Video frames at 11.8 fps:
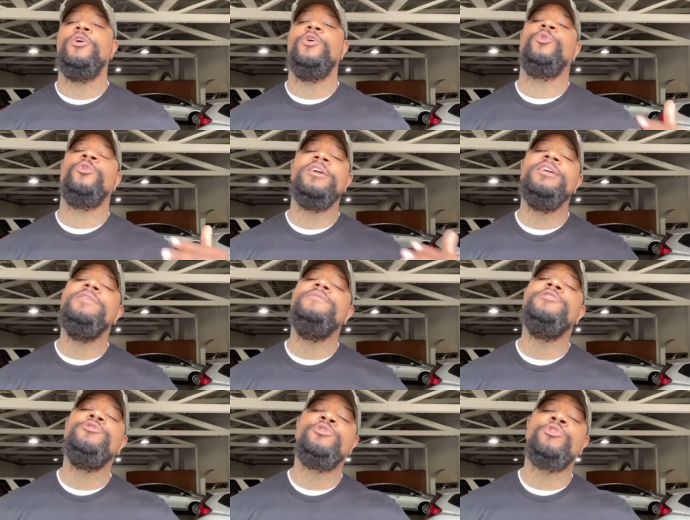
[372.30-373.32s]
or
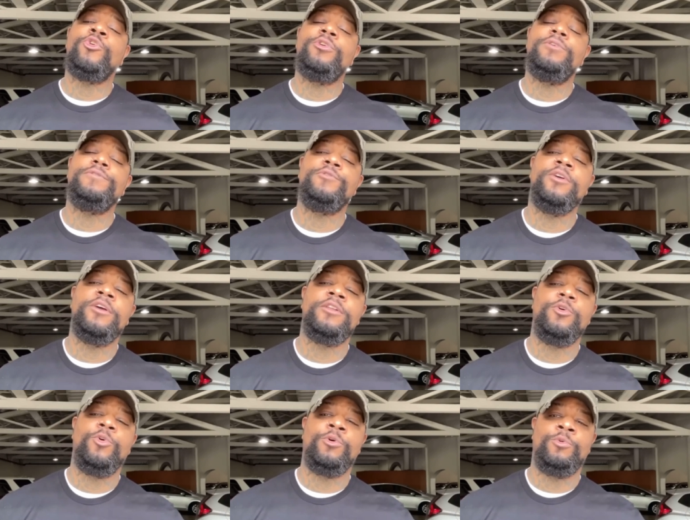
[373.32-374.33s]
even your
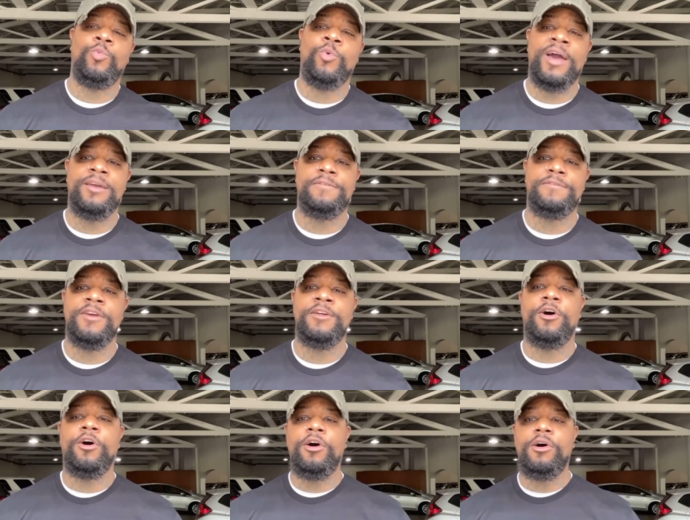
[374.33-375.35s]
girlfriend or wife, it
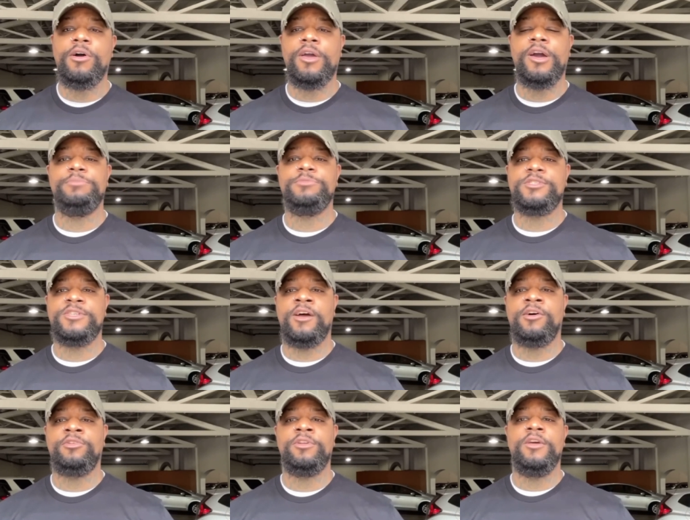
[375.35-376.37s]
all comes
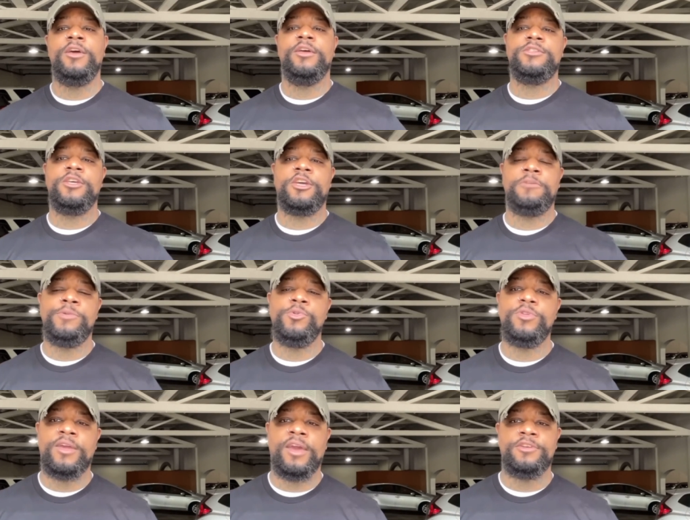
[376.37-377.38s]
down to
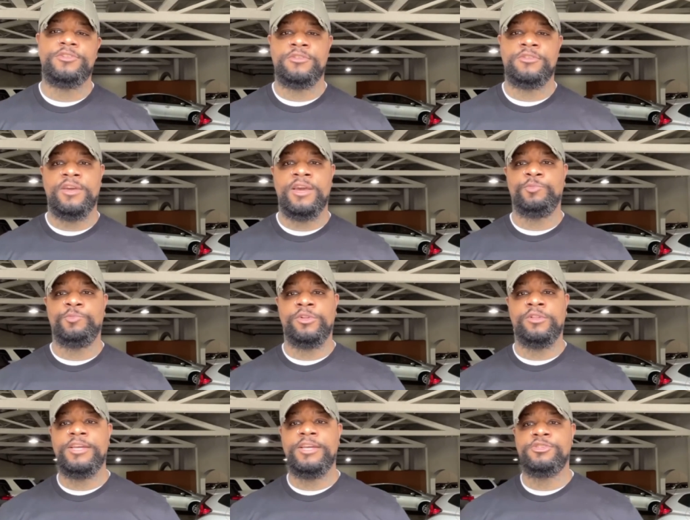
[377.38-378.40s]
communication and
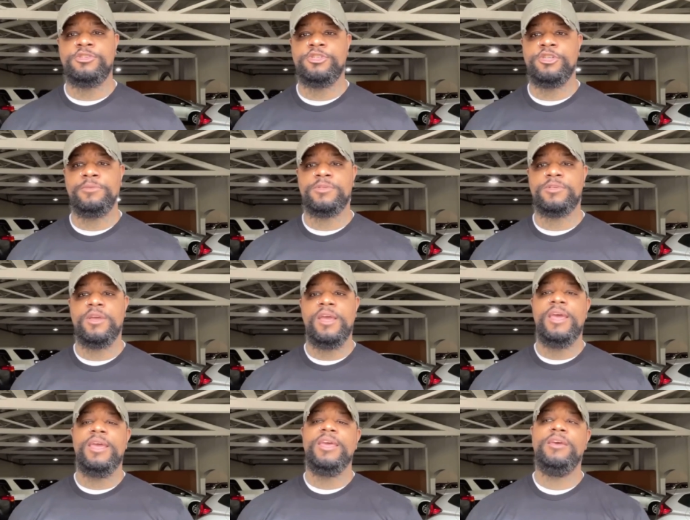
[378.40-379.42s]
relationships
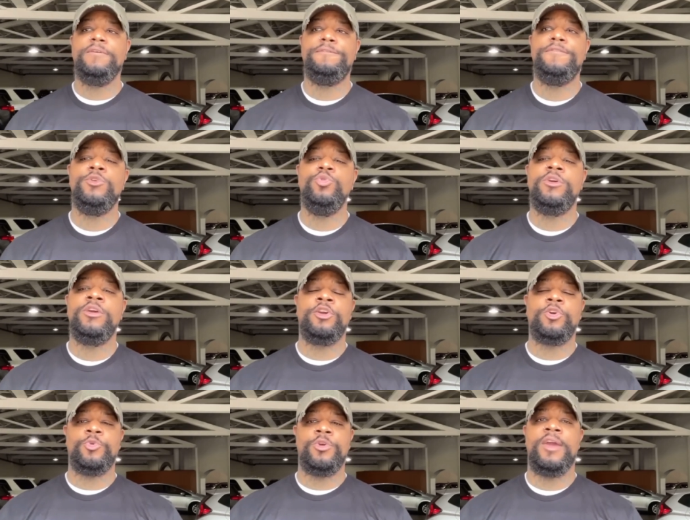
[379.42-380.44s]
if you can
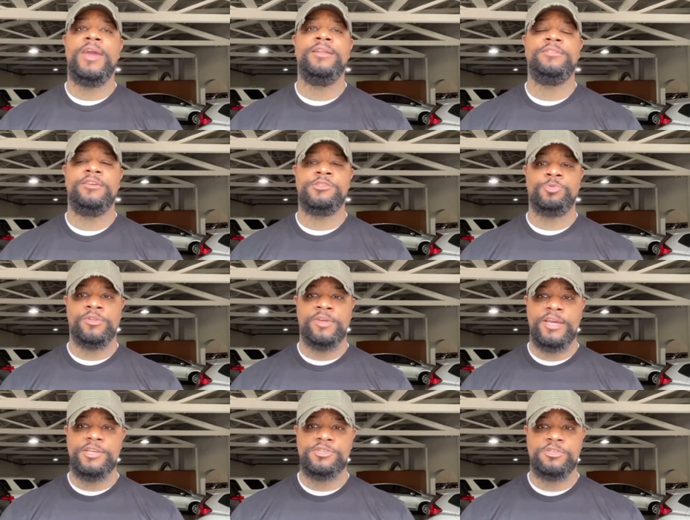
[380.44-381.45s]
create these
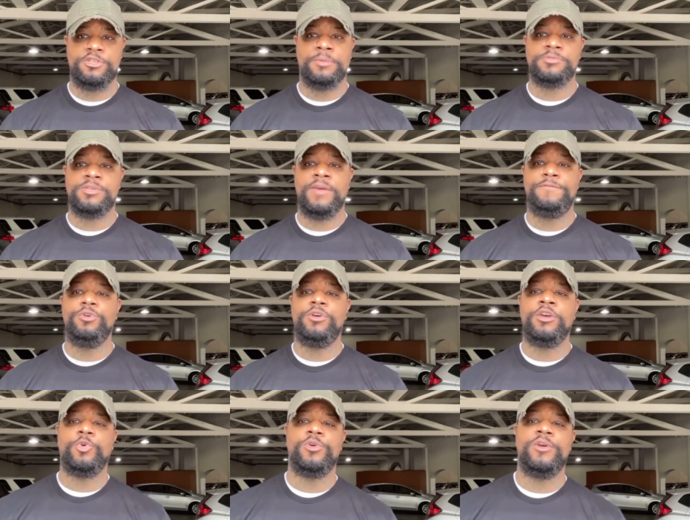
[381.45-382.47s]
relationships, if you
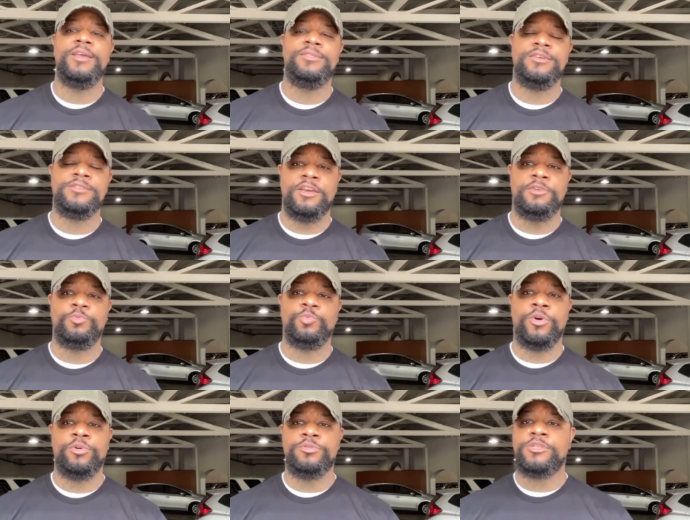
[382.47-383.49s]
can create these
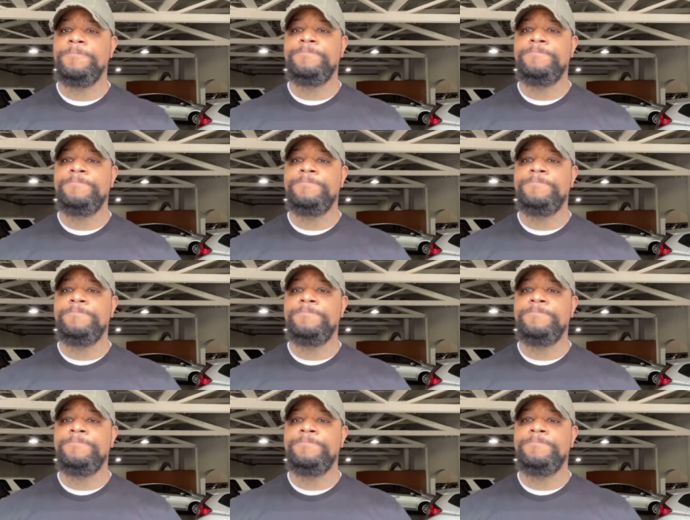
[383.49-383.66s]
inroads,